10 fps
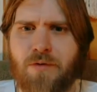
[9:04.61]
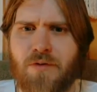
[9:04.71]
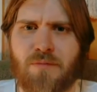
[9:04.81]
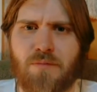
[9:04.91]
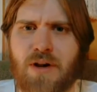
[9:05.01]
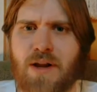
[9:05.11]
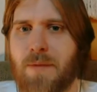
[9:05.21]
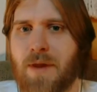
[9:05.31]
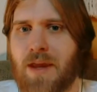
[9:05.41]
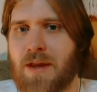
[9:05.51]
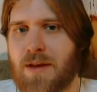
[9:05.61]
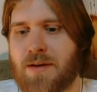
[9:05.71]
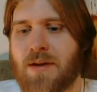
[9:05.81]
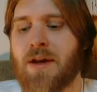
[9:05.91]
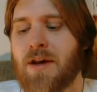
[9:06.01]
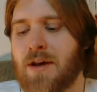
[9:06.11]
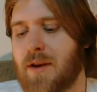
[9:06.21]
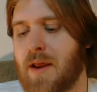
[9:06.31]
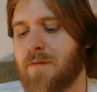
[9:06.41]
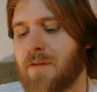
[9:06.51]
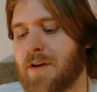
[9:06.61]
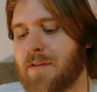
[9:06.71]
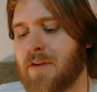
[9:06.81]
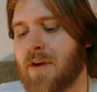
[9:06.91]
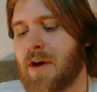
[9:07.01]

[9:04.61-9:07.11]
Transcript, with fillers: on Prime and Netflix.